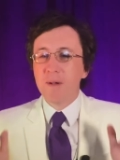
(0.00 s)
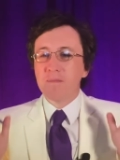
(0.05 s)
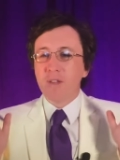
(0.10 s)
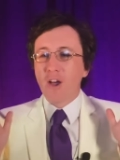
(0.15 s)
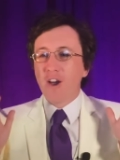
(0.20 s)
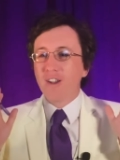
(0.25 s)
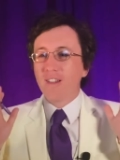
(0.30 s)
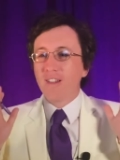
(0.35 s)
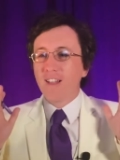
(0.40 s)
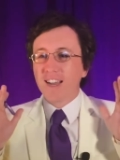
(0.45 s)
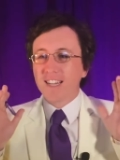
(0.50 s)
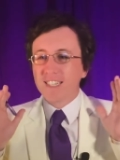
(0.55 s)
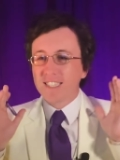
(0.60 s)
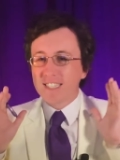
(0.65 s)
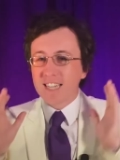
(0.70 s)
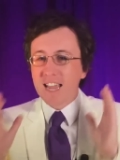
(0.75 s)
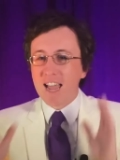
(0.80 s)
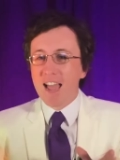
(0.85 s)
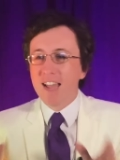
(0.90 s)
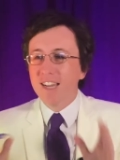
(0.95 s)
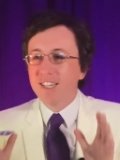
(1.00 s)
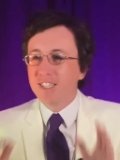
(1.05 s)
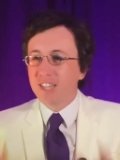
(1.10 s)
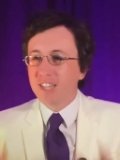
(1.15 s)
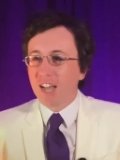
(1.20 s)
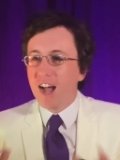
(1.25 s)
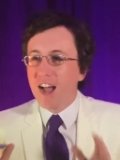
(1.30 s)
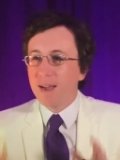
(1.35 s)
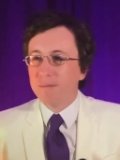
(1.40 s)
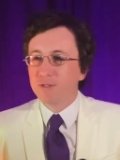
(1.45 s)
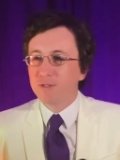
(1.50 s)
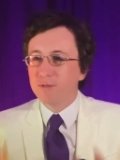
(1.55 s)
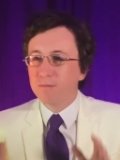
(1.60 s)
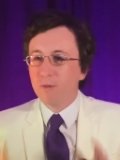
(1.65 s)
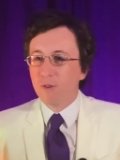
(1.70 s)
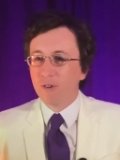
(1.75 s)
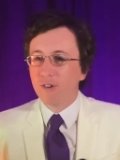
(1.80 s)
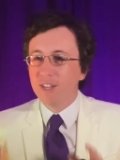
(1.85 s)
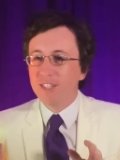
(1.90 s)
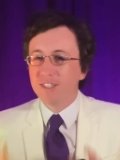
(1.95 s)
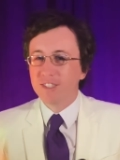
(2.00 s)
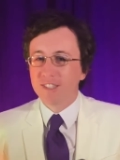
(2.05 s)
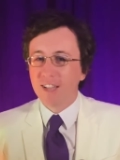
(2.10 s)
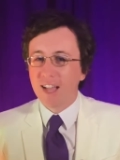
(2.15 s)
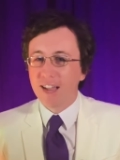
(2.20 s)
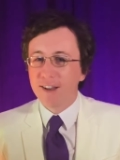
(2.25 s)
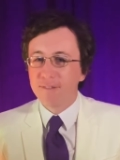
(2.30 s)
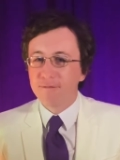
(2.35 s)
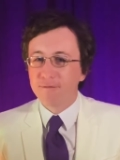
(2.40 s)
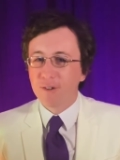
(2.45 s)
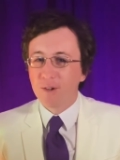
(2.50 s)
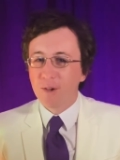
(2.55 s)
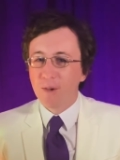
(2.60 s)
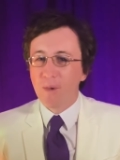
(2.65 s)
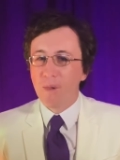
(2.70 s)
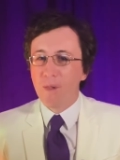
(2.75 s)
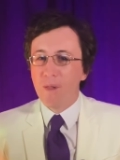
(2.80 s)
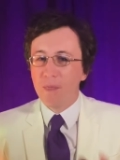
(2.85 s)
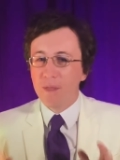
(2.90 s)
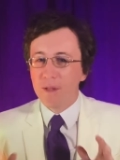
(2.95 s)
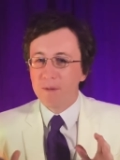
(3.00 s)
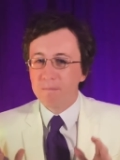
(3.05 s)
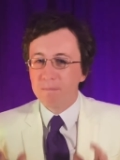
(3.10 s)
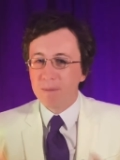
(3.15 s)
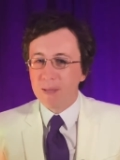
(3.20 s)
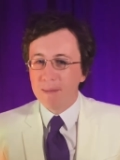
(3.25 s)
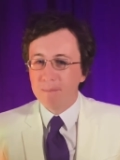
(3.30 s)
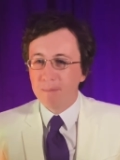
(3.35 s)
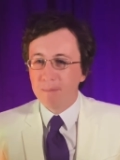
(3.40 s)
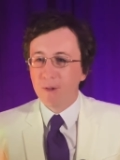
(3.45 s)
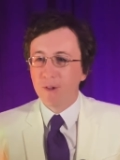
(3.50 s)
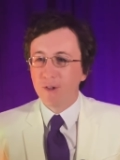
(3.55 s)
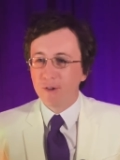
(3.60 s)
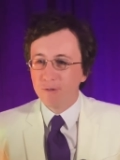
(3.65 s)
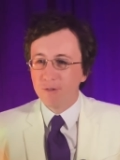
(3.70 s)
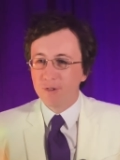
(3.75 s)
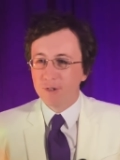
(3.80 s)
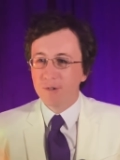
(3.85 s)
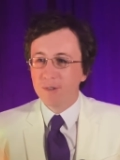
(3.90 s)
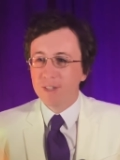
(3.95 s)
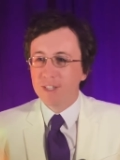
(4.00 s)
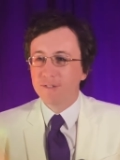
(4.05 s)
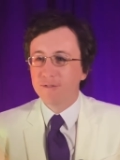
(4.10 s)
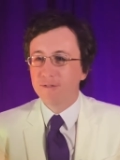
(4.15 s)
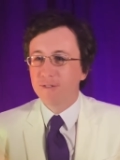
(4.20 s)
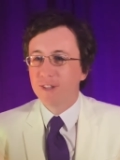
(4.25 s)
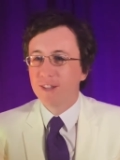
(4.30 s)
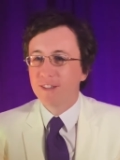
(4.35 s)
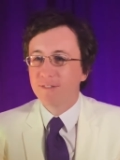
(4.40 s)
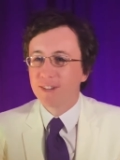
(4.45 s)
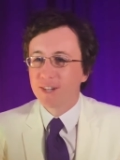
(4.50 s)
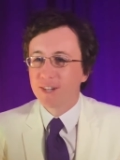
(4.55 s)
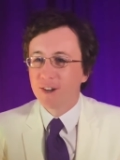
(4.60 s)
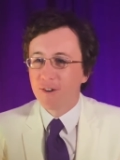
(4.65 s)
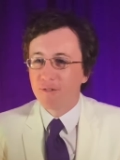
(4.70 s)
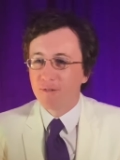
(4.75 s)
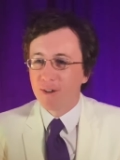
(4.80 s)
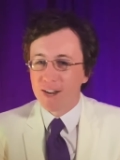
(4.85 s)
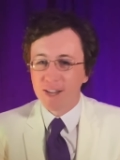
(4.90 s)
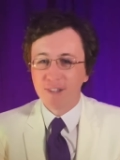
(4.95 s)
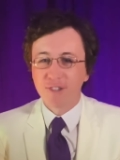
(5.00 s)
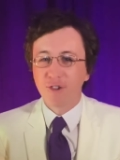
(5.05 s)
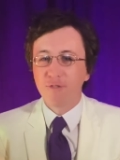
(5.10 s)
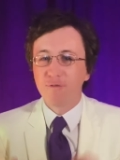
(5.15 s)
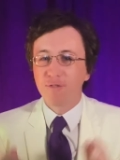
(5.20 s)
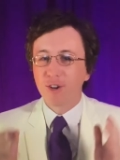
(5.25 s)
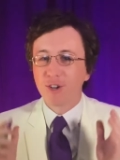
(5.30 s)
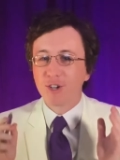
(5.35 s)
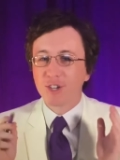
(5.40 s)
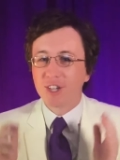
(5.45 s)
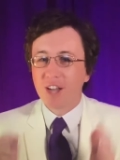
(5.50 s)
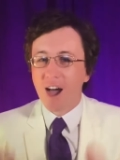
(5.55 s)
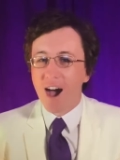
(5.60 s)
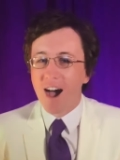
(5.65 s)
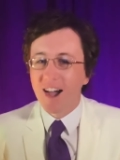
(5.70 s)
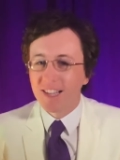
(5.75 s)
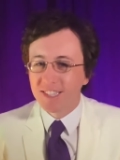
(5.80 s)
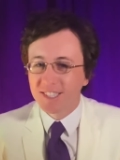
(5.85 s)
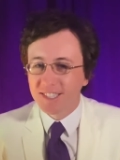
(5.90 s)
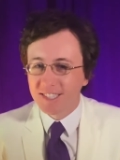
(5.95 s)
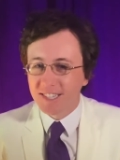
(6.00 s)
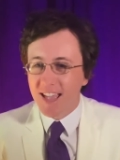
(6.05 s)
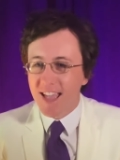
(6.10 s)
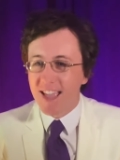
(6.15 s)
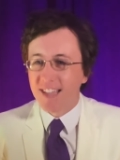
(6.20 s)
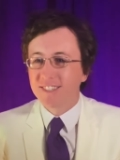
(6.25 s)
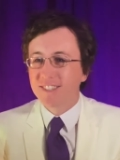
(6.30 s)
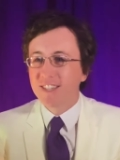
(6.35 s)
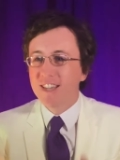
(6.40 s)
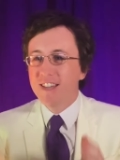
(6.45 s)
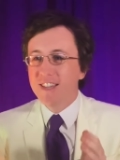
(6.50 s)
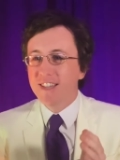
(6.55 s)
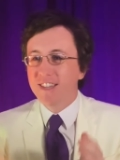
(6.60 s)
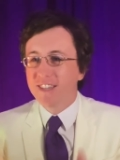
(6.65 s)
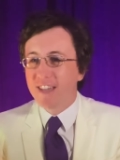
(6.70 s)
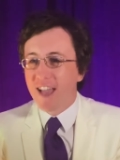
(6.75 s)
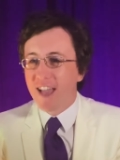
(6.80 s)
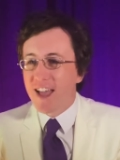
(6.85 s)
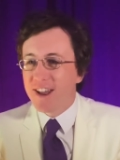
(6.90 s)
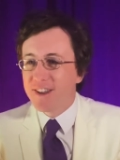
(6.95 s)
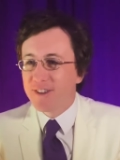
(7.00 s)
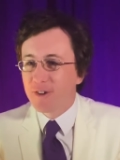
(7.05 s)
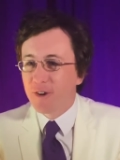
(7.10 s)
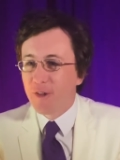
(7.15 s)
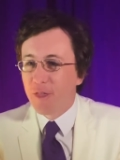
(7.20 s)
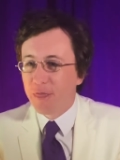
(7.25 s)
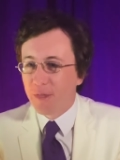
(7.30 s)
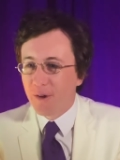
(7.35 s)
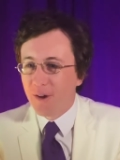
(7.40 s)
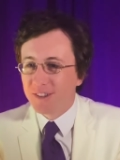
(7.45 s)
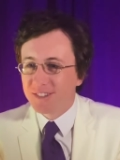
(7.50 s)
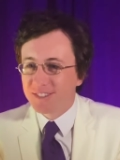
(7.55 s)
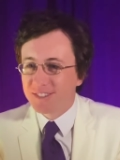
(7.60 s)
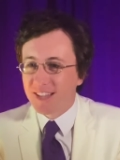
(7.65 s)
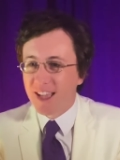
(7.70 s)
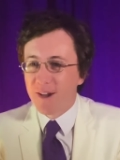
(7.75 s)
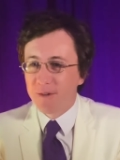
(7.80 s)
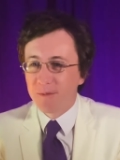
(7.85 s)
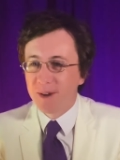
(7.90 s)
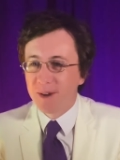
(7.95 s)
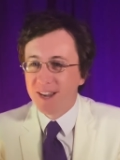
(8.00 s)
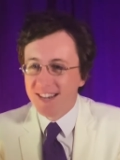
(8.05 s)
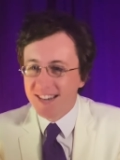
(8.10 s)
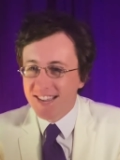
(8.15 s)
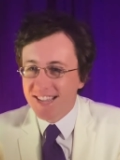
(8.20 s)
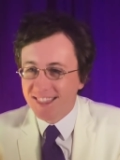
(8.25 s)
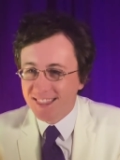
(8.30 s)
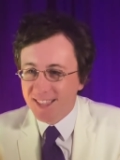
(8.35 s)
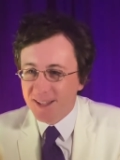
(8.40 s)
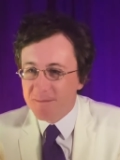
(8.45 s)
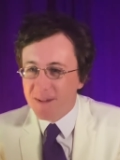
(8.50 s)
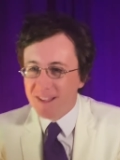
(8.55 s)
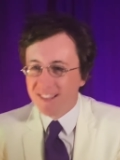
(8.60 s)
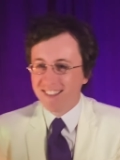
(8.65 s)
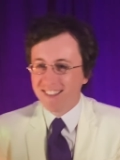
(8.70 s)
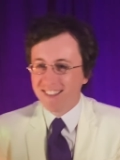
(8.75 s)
are like 10 times more insightful than people who do this for a living already. So for God's sakes, get your thoughts out. We need them.